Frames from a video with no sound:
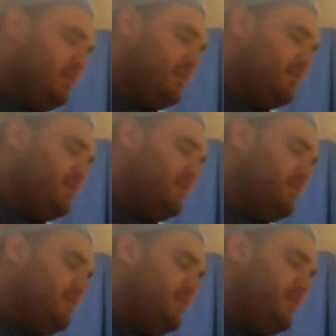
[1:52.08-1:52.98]
because I
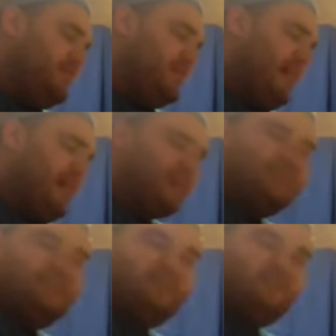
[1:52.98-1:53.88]
don't want it to
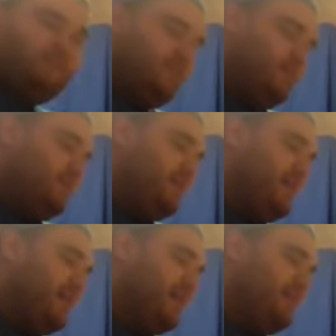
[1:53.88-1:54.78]
accidentally reveal the
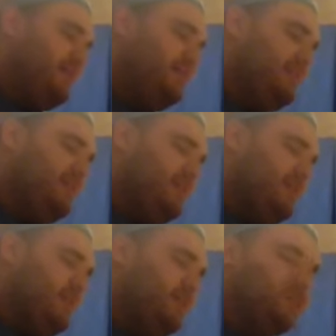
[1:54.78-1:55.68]
bracket and it'll